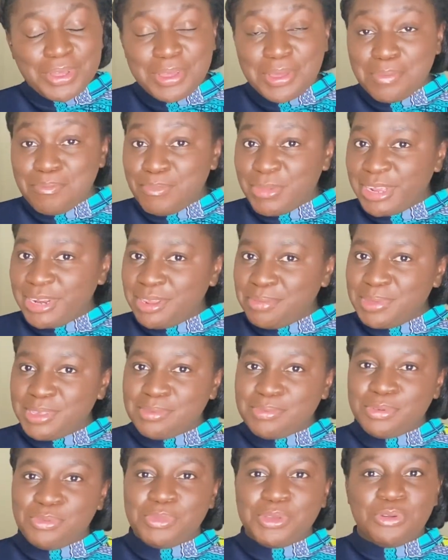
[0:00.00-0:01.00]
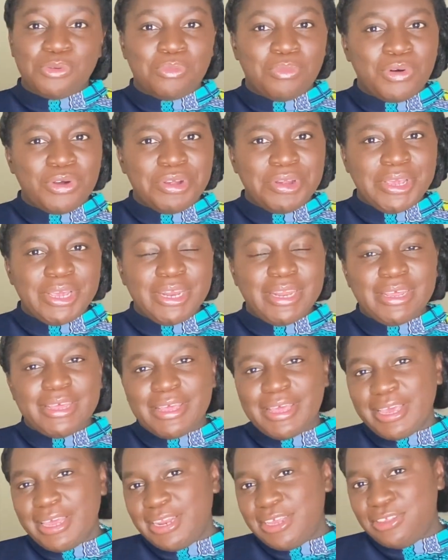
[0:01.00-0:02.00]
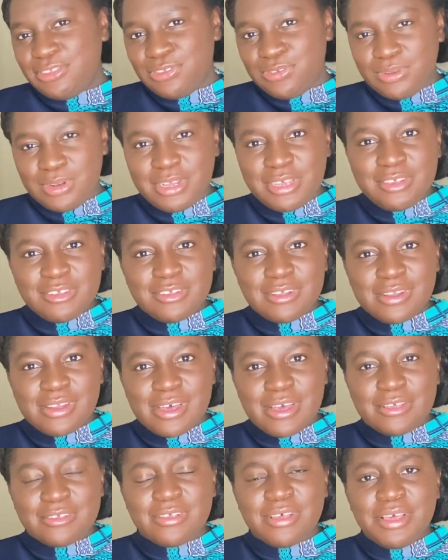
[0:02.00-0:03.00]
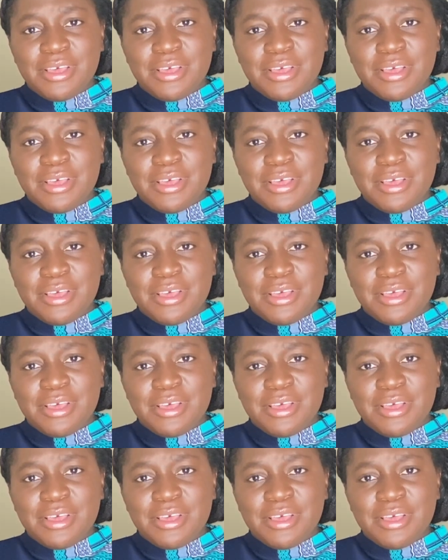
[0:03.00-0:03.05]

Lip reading: My name is Fumino Morin, and in today's class,